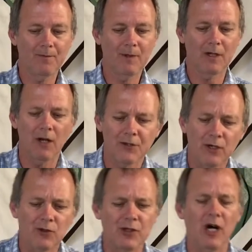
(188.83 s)
God
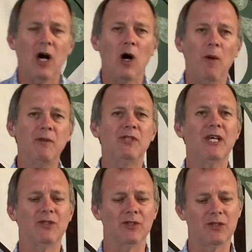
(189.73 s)
knows that our
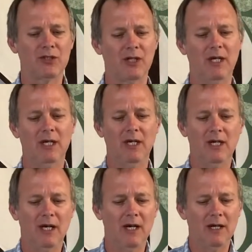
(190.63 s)
possessions
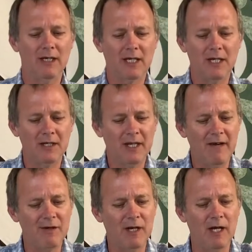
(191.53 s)
can
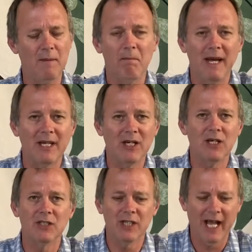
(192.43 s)
never make
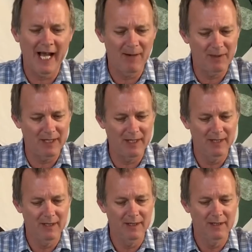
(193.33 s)
us happy,
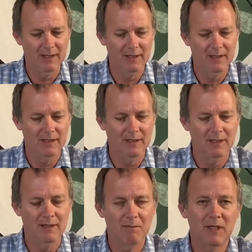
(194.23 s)

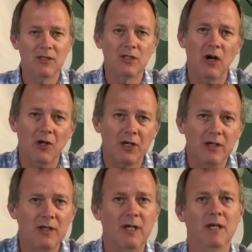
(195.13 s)
because God
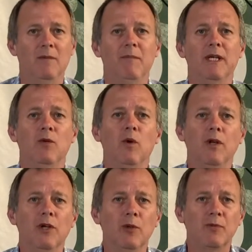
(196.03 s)
can be the one
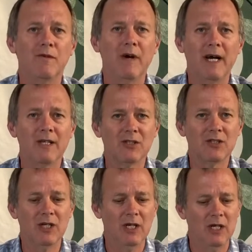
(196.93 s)
who provides
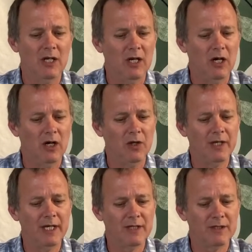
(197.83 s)
our
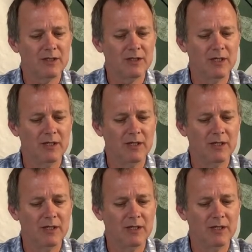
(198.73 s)
needs.